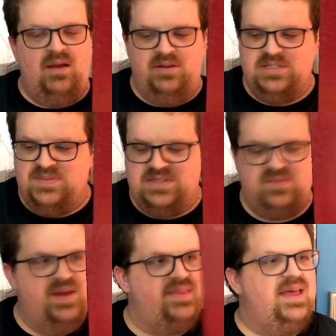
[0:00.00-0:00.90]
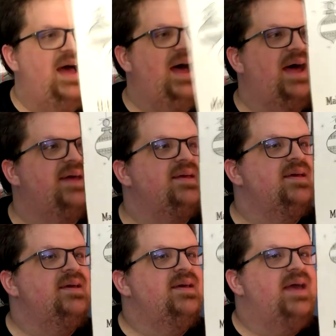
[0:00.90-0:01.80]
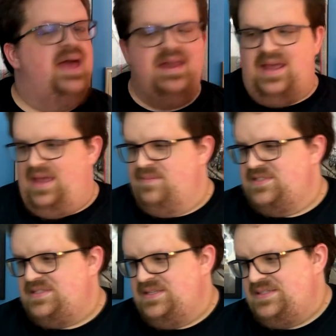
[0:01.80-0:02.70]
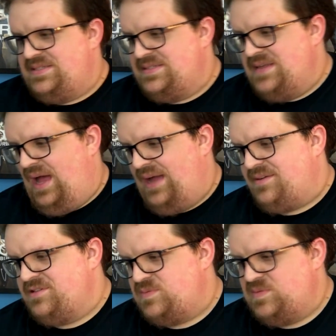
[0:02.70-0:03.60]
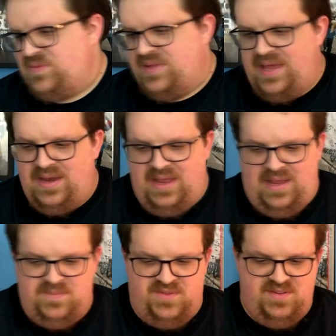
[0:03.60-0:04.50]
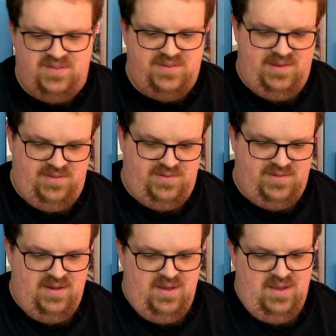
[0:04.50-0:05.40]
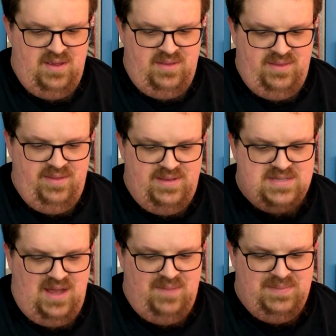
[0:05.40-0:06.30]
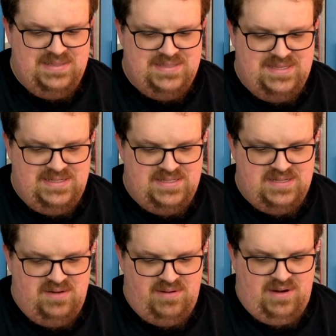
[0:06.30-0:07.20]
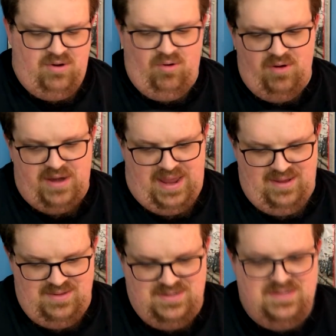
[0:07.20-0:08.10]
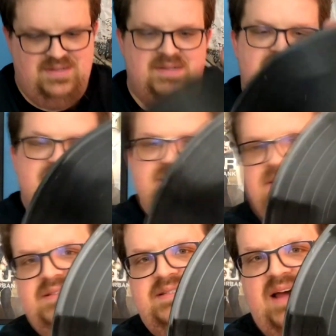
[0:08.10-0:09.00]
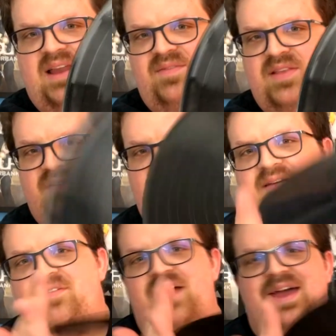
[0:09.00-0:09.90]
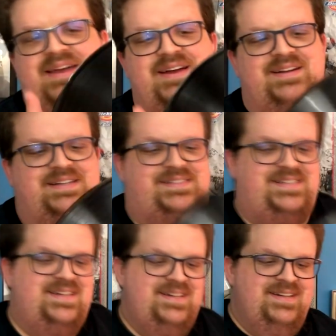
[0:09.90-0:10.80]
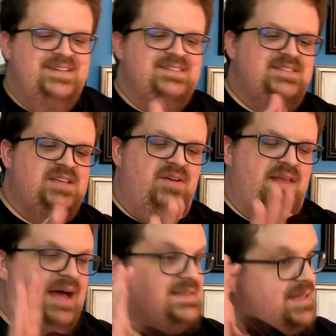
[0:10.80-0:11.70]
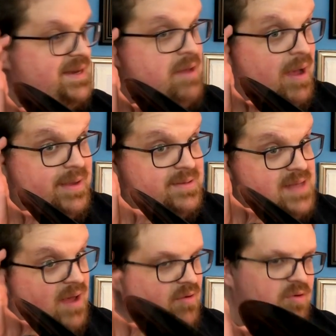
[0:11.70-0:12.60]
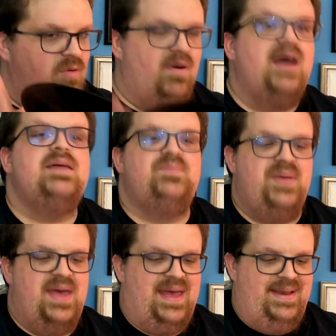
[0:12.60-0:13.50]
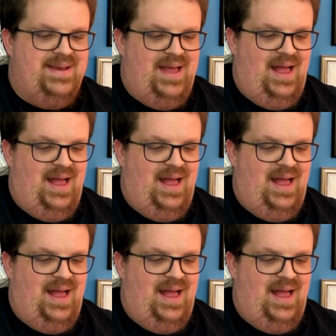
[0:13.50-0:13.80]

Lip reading: Christmas with Ed Ames. This is not Christmas with Ed Ames. This is Lily Tomlin's. This is a recording. So it's not even the right record. So that's going to knock it down quite a bit.